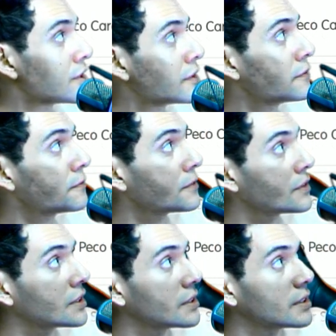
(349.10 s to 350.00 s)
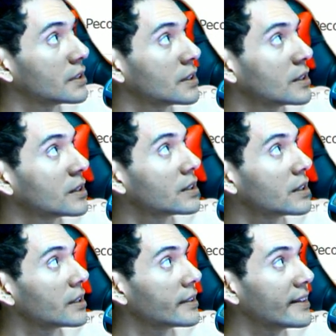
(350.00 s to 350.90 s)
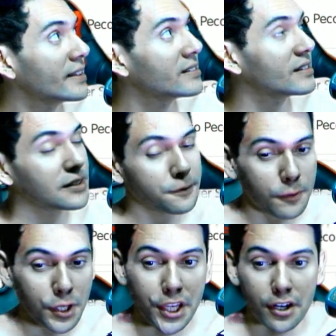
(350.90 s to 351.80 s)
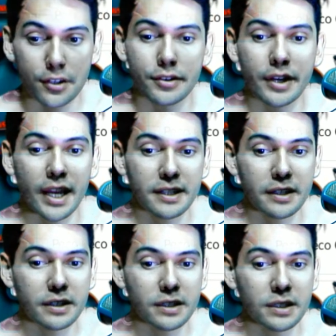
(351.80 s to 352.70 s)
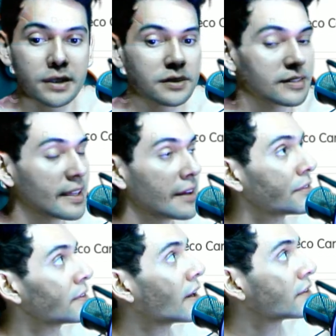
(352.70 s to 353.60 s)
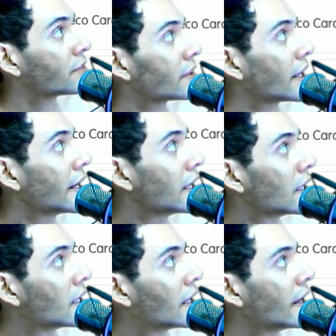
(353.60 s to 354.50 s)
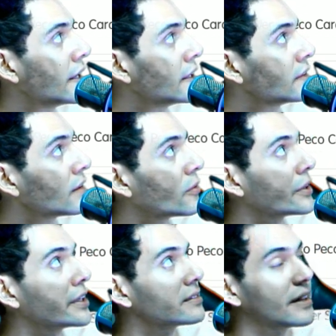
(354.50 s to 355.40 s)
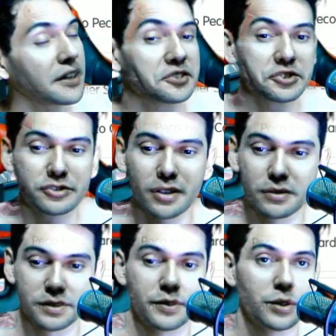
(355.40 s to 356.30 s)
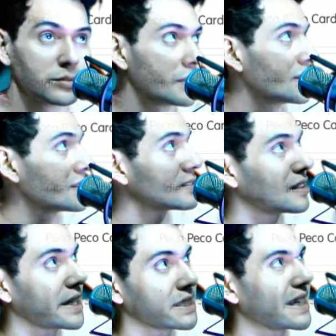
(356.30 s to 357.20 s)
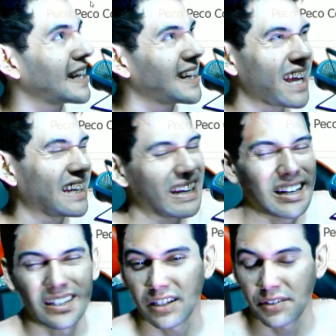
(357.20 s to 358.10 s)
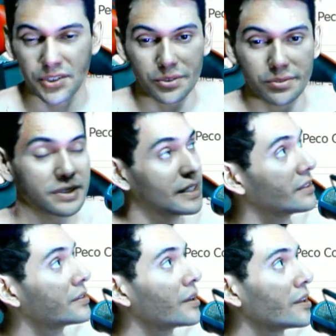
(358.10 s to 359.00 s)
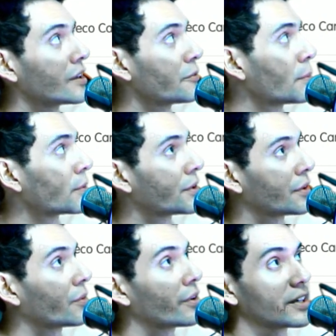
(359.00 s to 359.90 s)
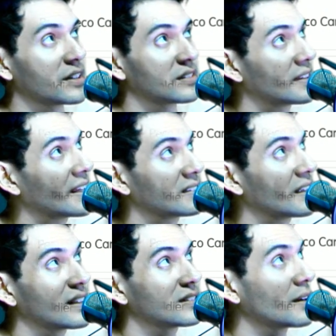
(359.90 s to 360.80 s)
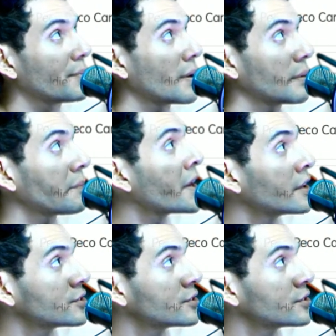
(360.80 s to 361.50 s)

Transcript: G-Earth, this is fucking hard to get, 700k, and Hornet, there's tons of those, like 999 of those, since a lot of people can Hornets, that's not a problem.